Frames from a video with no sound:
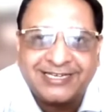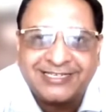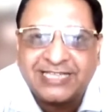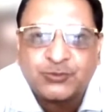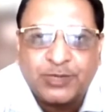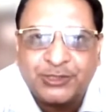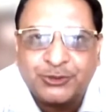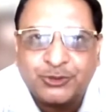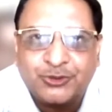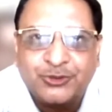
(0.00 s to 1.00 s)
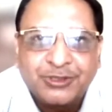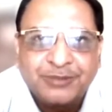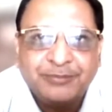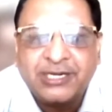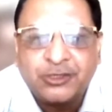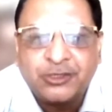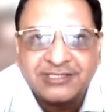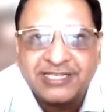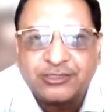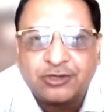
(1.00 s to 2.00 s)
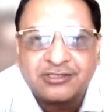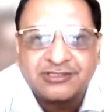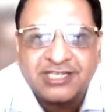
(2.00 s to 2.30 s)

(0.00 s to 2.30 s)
and that's where, you know, mentors like Dr.